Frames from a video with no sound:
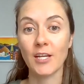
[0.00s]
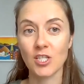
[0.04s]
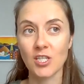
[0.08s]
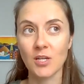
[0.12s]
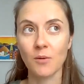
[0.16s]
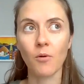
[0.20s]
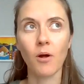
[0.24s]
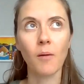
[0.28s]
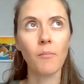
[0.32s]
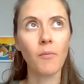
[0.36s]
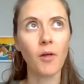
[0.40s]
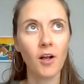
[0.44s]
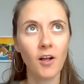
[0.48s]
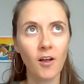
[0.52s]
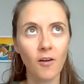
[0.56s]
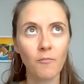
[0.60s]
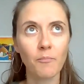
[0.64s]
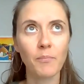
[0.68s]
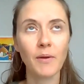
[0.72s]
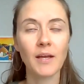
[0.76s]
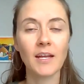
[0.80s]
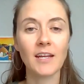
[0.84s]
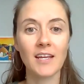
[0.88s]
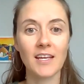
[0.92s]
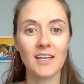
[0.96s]
energy where I'm like,
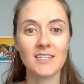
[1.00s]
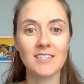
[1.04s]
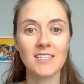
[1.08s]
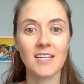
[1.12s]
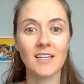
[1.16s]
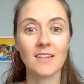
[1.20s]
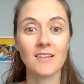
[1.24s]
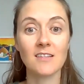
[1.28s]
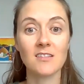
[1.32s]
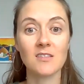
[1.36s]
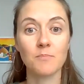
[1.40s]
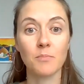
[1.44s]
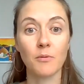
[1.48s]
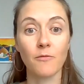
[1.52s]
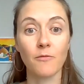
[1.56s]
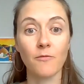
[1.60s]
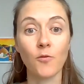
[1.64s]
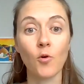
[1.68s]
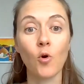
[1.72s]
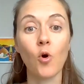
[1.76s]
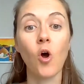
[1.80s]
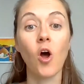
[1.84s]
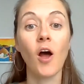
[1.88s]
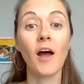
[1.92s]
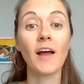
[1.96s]
I've been here, done this
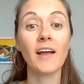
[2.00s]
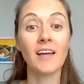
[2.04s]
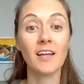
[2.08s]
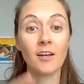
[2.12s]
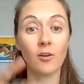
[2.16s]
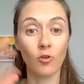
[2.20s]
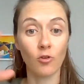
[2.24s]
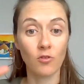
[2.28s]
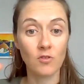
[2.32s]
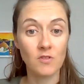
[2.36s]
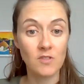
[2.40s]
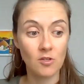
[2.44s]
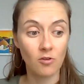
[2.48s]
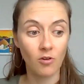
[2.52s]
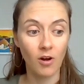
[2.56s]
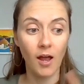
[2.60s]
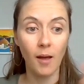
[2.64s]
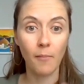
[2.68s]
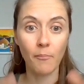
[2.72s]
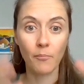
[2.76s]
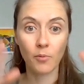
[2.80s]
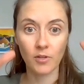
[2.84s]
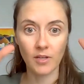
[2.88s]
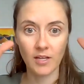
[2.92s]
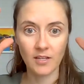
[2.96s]
before. I can
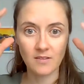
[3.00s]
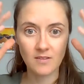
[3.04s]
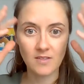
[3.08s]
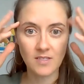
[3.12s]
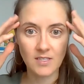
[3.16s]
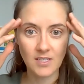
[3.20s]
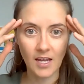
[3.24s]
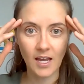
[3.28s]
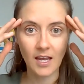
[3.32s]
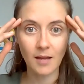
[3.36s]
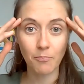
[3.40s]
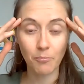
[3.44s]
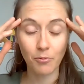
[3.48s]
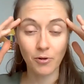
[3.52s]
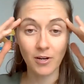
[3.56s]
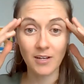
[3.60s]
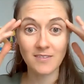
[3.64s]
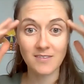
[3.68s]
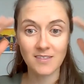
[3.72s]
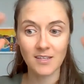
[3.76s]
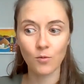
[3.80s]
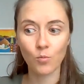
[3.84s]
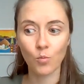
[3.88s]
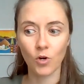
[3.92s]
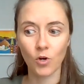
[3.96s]
scramble and stay
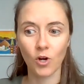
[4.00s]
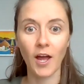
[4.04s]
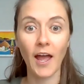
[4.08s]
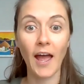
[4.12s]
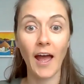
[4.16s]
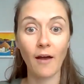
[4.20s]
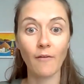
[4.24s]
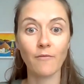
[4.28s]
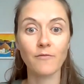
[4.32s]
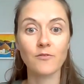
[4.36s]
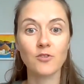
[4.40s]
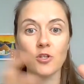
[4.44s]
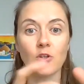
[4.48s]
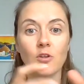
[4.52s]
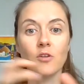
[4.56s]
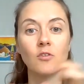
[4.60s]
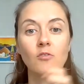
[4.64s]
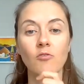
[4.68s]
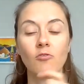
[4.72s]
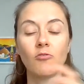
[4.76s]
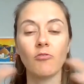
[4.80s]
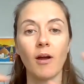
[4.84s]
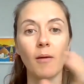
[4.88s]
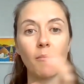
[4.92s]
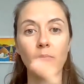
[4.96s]
present when I have to
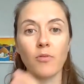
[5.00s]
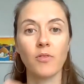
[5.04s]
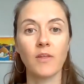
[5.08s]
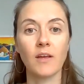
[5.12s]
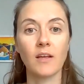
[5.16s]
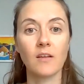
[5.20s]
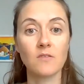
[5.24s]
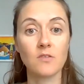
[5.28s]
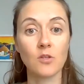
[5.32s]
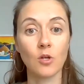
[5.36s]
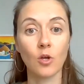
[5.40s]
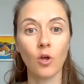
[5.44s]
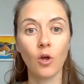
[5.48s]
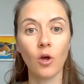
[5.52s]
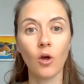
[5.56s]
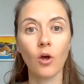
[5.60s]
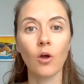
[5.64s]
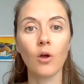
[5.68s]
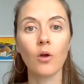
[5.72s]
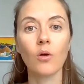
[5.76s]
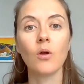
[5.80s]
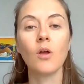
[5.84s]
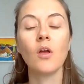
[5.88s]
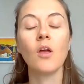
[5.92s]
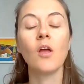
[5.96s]
grab things and
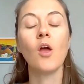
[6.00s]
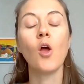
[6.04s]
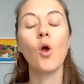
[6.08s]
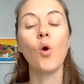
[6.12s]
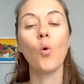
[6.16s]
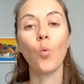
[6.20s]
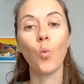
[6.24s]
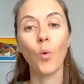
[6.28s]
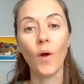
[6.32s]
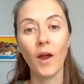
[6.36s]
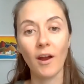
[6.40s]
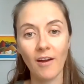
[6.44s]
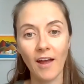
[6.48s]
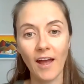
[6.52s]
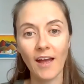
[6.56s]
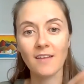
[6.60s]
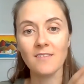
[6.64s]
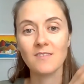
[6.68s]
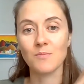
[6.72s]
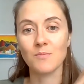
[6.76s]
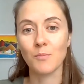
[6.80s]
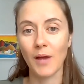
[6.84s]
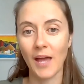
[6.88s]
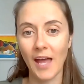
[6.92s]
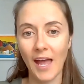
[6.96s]
go.
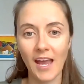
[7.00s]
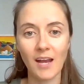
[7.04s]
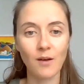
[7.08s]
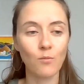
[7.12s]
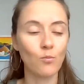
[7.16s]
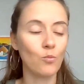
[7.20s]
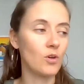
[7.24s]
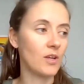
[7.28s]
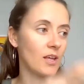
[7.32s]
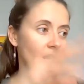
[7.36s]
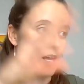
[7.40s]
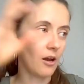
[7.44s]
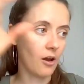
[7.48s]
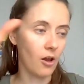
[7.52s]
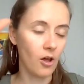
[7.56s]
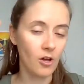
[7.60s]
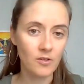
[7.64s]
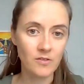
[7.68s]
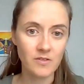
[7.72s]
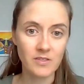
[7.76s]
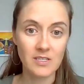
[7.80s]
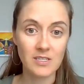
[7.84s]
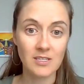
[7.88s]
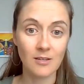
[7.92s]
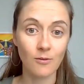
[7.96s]
Whereas my Hayden would get
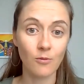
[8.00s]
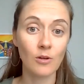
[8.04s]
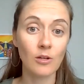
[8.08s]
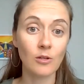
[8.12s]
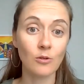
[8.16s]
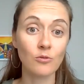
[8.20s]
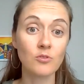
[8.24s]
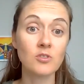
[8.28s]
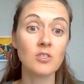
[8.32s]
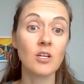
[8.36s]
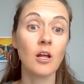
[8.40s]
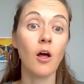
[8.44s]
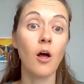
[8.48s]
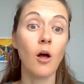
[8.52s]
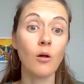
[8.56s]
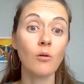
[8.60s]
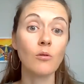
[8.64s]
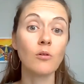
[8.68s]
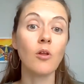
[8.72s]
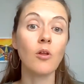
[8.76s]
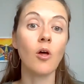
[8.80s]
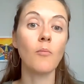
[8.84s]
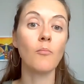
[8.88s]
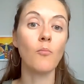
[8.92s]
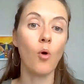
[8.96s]
lost. So it looked a
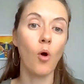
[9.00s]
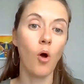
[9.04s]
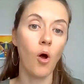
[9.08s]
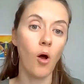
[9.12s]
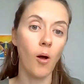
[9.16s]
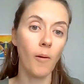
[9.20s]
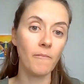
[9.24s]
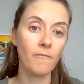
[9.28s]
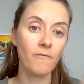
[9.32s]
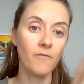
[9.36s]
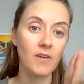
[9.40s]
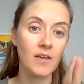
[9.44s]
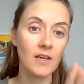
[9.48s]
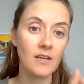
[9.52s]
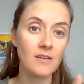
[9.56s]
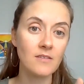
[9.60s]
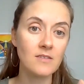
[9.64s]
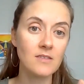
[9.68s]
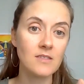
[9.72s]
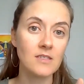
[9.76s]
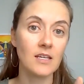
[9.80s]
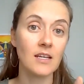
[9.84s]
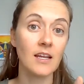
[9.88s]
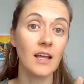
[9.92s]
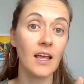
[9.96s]
whole lot more
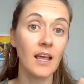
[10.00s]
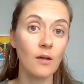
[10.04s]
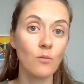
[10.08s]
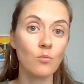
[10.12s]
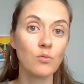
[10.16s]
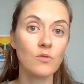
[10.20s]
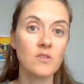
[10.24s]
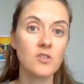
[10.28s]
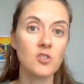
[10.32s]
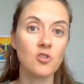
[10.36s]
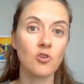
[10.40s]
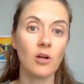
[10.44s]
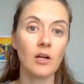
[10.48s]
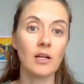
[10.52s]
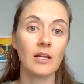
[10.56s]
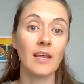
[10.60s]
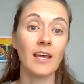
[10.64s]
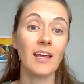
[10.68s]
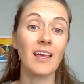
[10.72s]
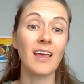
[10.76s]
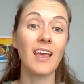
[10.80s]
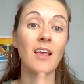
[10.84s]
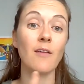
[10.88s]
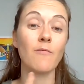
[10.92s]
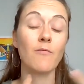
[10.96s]
obvious that he was
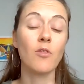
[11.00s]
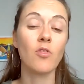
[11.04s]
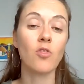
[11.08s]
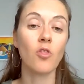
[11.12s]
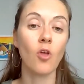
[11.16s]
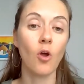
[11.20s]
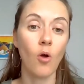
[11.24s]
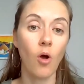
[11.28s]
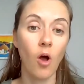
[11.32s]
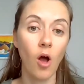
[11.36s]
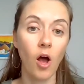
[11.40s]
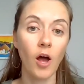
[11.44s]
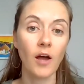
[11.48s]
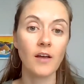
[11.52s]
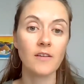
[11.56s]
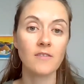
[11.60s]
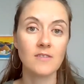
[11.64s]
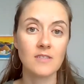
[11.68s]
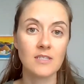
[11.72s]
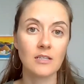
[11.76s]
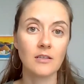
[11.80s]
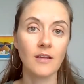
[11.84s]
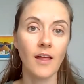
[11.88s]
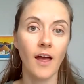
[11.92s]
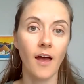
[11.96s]
struggling, even though I
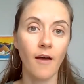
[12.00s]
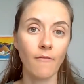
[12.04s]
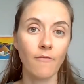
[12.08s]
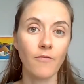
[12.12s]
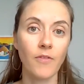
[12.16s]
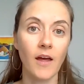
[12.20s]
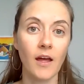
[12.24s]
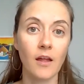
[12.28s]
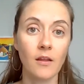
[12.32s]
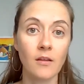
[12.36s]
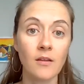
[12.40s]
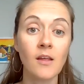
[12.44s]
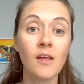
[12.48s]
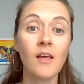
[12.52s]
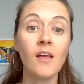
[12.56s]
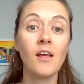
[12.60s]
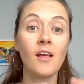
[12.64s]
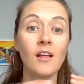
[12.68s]
still have that